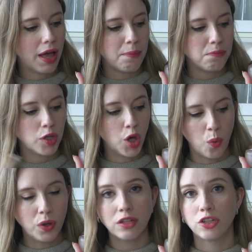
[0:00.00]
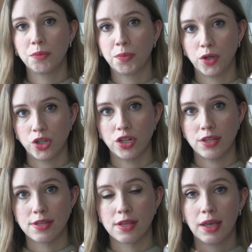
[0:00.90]
I'm going to
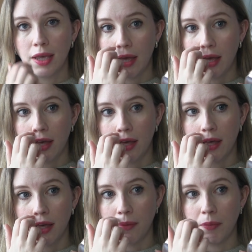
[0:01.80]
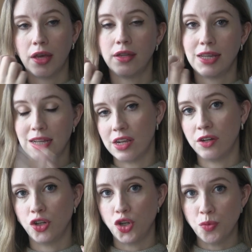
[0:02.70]
purchase an
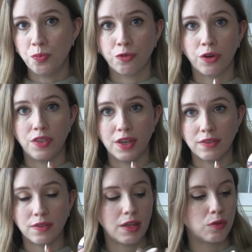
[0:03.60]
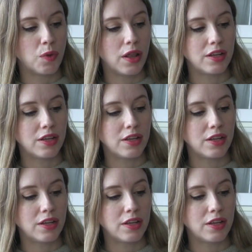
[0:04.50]
Eden dupe for this as well.